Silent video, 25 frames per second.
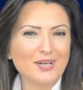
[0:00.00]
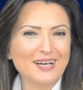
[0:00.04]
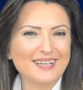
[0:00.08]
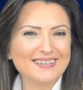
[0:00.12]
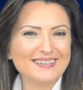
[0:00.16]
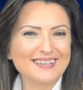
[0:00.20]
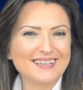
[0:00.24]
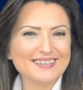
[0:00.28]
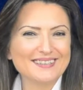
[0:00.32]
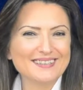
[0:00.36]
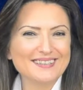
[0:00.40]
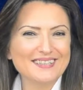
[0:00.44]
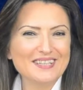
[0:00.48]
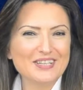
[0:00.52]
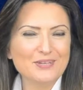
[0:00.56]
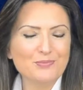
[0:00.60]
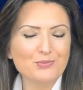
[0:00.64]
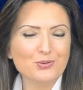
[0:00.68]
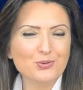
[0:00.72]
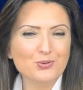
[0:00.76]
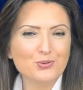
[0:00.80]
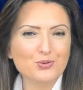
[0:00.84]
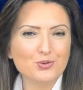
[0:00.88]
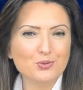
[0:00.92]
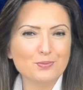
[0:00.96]
beginning
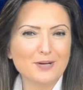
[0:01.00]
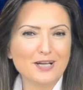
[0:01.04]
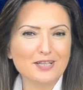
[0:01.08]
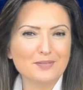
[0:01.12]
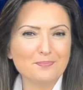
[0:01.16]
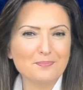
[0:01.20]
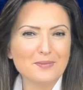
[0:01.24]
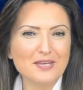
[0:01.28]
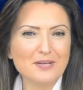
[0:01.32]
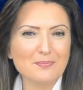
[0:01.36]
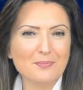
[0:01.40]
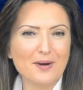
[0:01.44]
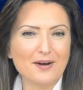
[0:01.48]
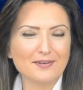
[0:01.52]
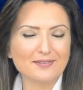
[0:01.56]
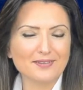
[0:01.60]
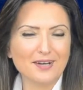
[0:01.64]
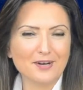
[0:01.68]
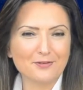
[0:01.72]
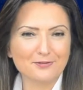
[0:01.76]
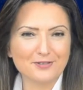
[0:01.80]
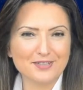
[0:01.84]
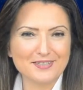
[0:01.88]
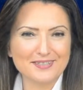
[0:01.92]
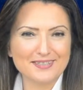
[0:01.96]
on the 23rd of
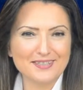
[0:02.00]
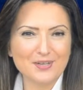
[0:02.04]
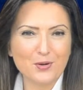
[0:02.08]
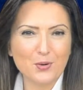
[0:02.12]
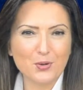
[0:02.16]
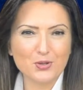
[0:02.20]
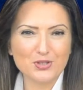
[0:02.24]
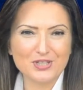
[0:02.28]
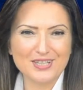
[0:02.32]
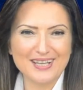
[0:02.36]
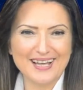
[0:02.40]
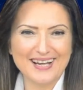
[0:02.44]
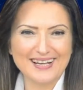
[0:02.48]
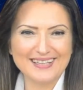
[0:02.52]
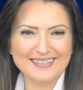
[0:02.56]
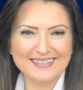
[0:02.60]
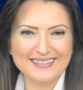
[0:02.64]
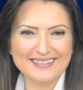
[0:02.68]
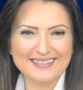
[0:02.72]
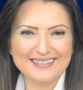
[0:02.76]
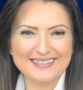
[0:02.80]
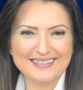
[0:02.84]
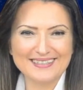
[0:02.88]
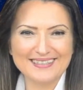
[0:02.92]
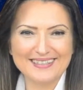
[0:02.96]
February to the 1st
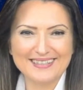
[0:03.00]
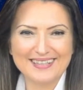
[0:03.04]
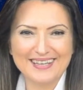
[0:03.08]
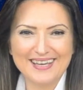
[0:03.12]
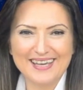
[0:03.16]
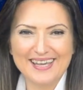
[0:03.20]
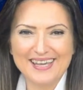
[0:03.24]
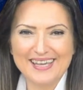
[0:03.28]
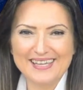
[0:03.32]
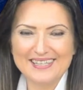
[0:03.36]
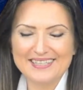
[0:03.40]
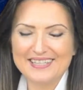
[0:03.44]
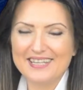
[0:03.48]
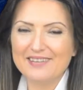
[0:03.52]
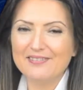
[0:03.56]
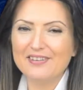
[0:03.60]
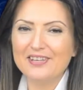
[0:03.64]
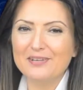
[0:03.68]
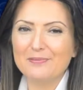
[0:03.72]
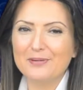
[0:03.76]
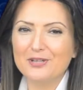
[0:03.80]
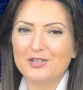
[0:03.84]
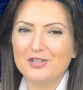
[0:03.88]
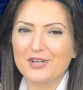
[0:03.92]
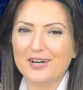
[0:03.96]
of March.
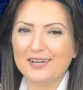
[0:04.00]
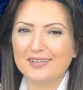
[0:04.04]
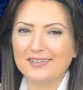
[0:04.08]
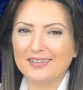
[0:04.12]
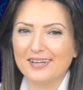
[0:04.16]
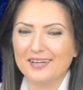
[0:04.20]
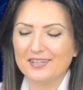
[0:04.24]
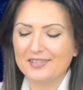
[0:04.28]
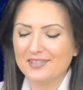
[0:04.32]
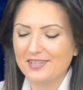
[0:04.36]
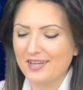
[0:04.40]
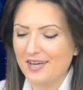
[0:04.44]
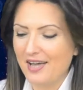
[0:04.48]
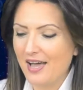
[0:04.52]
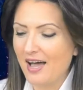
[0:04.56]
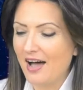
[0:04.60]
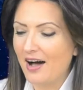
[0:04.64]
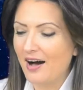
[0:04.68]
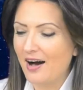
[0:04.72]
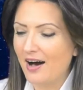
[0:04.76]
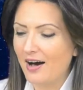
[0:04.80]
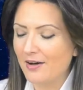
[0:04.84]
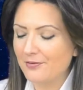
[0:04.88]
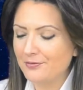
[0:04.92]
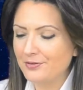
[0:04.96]
Dear
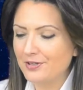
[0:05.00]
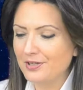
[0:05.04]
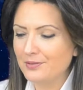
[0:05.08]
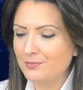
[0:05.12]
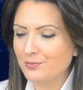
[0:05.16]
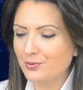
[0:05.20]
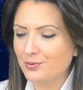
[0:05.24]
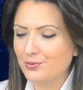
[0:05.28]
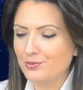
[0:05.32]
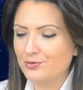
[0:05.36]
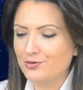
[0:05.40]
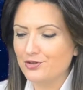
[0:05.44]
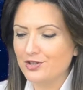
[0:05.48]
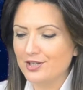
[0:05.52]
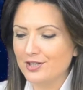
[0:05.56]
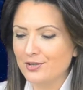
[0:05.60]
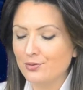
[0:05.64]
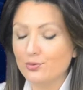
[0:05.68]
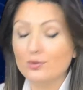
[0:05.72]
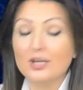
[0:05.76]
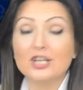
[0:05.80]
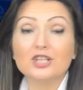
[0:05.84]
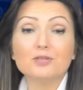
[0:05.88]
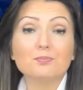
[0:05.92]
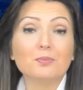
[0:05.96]
Virgos, during the
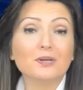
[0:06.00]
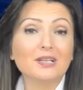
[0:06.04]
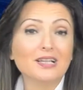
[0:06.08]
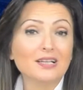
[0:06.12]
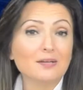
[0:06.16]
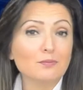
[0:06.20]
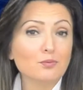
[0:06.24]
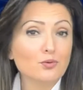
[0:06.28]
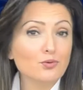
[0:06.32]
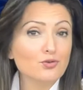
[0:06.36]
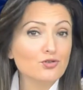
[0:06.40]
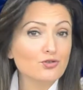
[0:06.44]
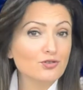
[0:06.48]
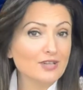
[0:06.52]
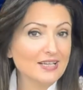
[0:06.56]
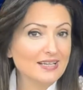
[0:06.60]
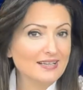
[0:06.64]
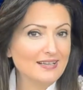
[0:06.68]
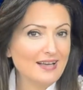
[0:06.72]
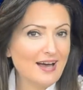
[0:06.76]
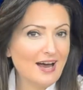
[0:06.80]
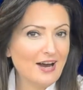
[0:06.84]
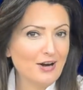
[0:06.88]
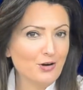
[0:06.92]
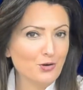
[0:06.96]
week, the Sun will
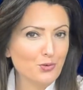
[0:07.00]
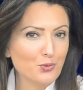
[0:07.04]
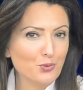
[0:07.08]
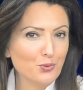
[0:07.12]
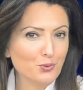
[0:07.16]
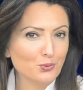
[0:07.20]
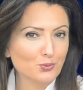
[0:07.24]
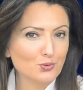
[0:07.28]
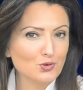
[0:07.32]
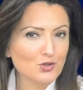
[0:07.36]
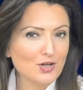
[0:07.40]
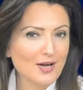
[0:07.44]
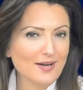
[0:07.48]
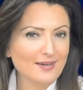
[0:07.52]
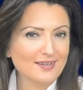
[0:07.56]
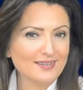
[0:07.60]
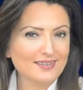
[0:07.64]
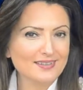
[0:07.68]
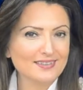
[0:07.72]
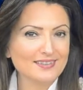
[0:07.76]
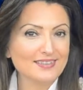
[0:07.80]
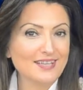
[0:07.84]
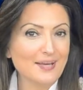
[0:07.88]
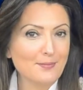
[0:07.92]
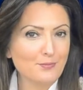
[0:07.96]
be progressing in
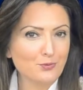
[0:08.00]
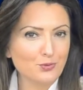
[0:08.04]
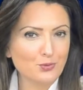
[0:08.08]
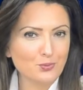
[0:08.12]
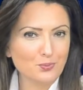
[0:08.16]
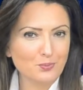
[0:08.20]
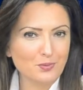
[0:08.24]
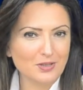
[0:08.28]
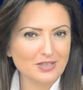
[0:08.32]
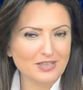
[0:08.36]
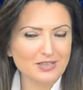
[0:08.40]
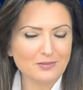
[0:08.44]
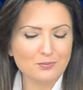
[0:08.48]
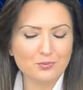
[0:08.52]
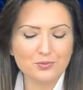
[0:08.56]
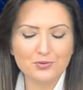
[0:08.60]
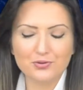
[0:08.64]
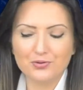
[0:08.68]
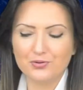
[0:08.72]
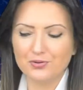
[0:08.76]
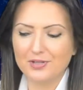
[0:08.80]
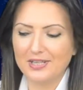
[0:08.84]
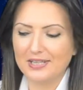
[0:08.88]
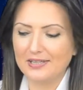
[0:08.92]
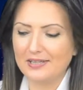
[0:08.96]
Pisces, and
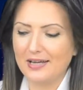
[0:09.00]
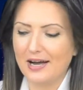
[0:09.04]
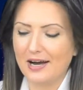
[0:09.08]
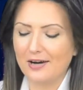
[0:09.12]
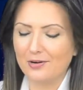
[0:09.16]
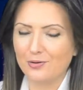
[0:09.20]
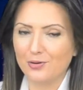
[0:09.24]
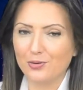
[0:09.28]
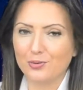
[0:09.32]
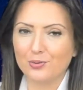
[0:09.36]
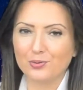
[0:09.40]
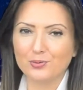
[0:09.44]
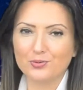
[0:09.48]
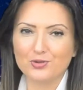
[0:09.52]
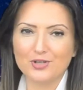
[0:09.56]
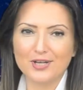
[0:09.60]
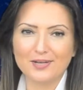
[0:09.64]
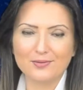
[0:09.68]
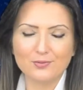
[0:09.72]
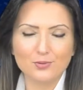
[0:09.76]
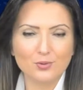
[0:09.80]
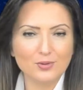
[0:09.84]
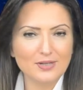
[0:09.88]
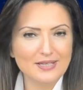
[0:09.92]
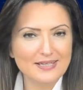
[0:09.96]
Neptune also is
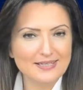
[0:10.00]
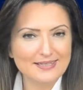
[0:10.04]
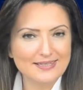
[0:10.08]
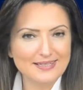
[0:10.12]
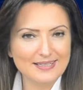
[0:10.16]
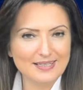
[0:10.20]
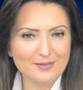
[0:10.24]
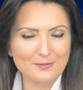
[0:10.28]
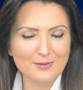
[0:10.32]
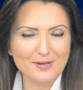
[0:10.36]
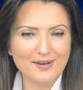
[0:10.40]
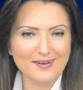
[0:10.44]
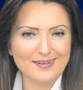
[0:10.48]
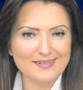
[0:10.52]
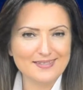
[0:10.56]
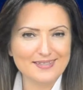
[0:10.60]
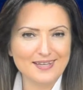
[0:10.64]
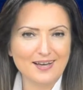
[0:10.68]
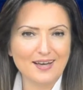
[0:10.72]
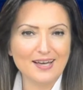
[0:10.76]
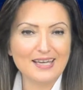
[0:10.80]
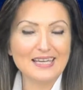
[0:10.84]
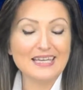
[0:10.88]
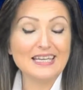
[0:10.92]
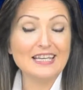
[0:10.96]
progressing in Pisces.
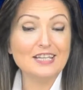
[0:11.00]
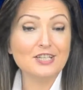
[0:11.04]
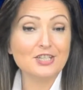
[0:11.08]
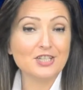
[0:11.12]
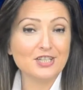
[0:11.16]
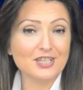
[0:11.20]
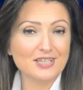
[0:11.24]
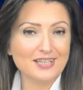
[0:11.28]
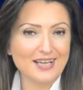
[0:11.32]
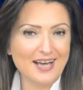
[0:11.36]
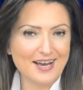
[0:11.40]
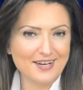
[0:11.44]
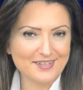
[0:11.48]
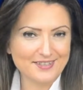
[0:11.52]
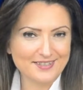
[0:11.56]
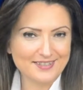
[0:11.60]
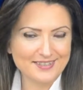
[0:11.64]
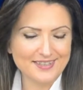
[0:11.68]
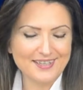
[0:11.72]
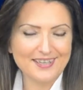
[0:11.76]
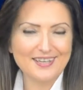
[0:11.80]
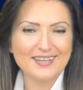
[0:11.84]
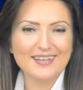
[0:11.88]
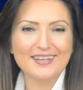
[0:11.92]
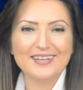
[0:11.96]
So
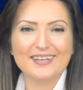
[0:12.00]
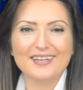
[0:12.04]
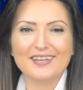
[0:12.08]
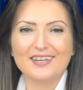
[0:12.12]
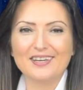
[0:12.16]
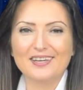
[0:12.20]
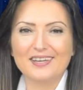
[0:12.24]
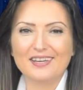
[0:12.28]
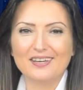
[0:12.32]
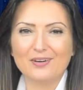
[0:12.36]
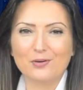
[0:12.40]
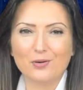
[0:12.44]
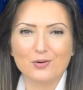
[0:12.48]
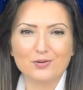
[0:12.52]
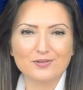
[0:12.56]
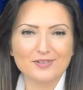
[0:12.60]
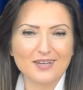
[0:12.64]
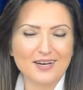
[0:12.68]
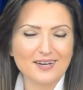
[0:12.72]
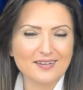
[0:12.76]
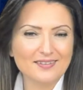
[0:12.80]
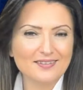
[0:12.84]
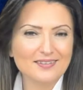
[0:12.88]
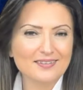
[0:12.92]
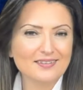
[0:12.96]
relationships and more
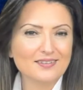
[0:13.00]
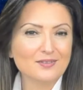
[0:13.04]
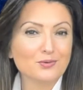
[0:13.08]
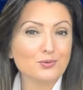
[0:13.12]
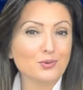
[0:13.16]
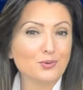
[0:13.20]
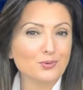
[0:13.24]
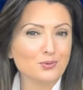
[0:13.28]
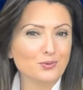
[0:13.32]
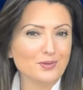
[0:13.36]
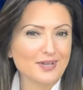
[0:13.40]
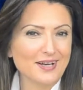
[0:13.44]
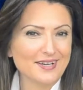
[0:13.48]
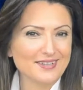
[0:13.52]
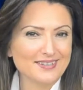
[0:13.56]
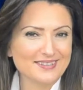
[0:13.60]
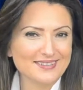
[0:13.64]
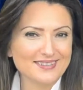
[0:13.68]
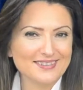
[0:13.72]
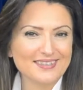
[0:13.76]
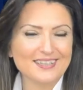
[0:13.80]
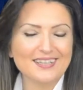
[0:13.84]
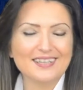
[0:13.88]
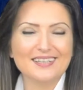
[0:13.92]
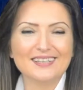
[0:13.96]
partnership subjects are
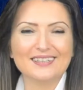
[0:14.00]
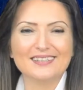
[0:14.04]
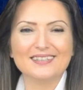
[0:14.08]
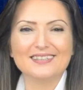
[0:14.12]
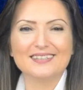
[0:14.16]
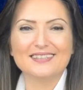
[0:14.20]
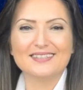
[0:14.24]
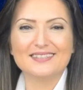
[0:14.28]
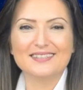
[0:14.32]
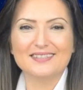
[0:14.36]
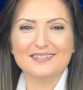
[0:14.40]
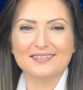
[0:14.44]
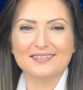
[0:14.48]
in schedule.